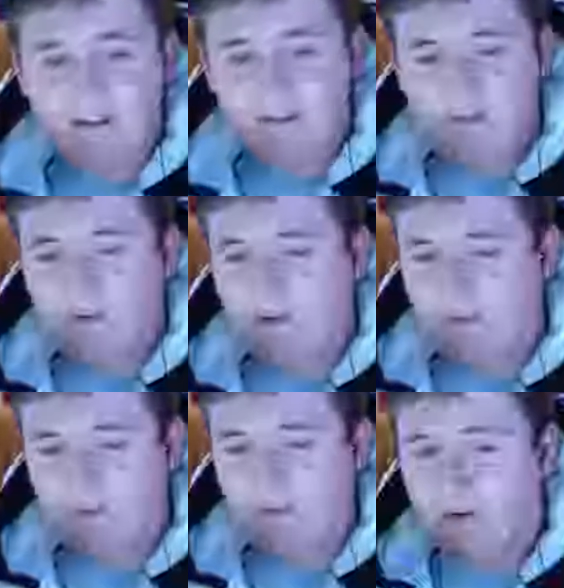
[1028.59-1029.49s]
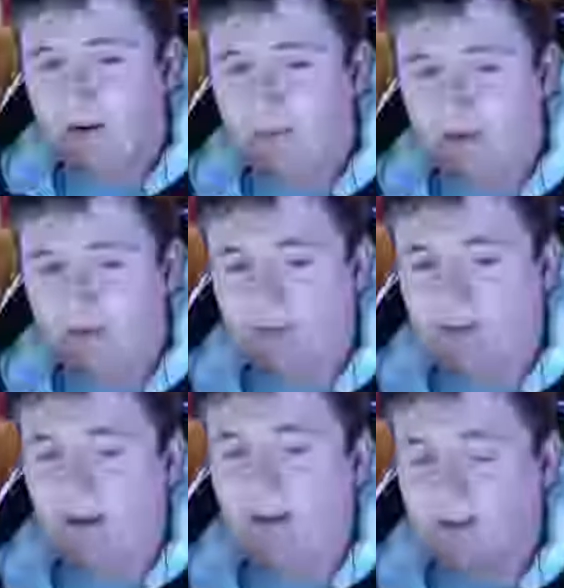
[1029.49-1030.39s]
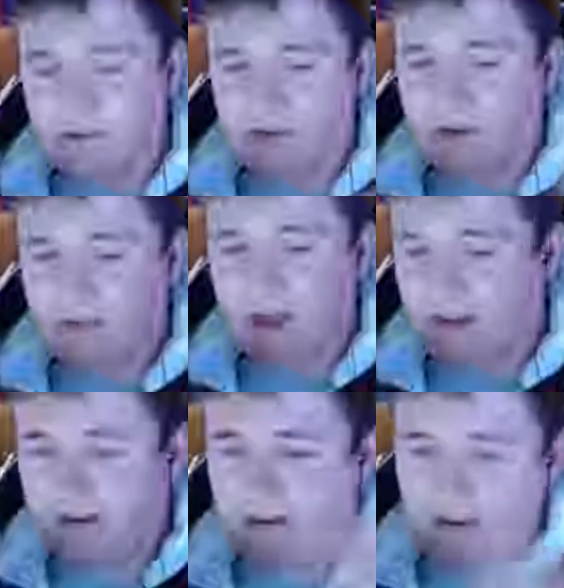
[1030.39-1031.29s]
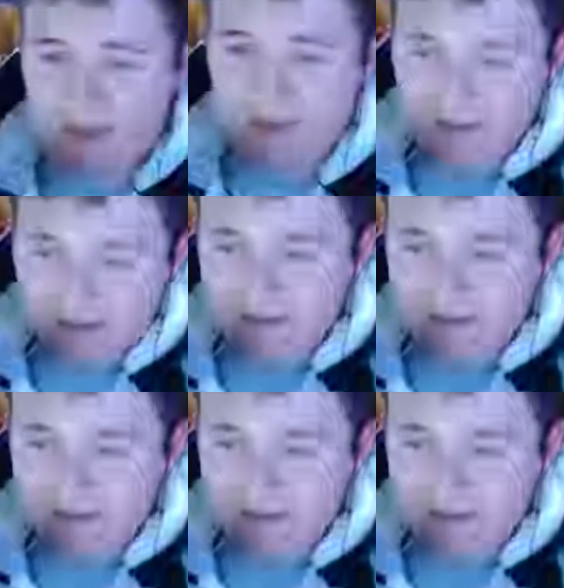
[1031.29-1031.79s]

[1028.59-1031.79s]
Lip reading: so I don't have to worry about this and I can enjoy that day.